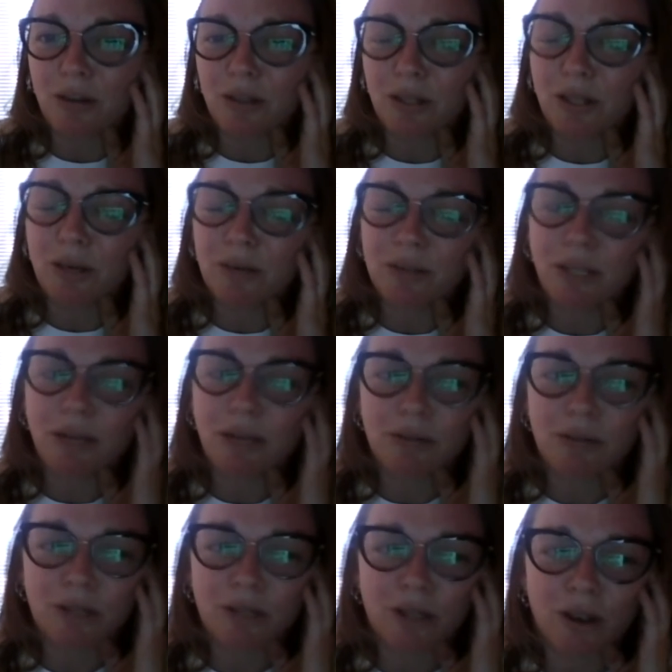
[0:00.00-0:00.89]
So it
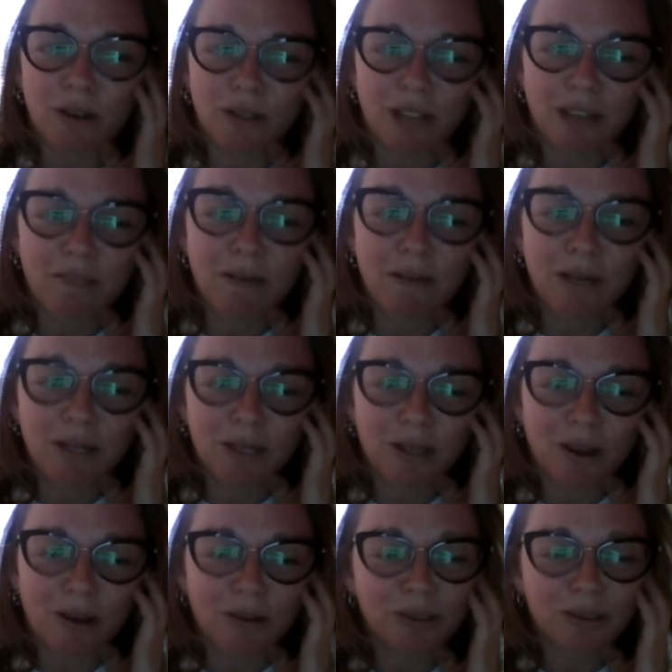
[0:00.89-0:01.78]
was close. I've been
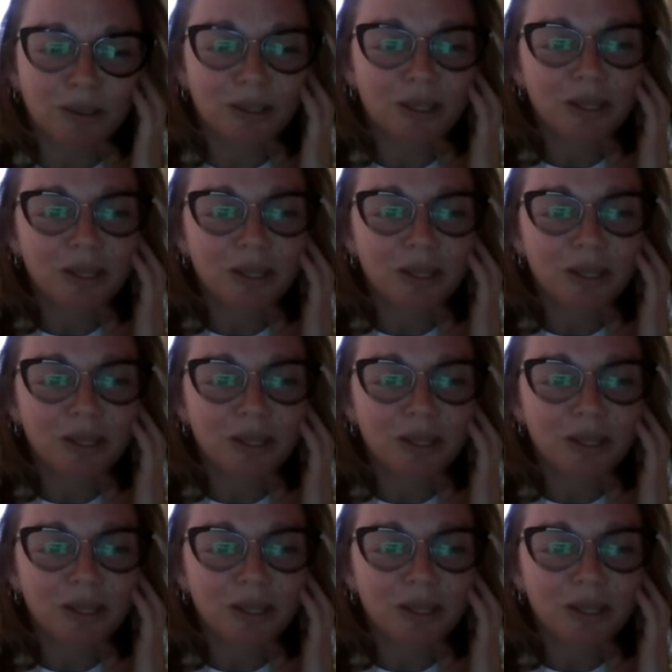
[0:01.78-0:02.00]
close.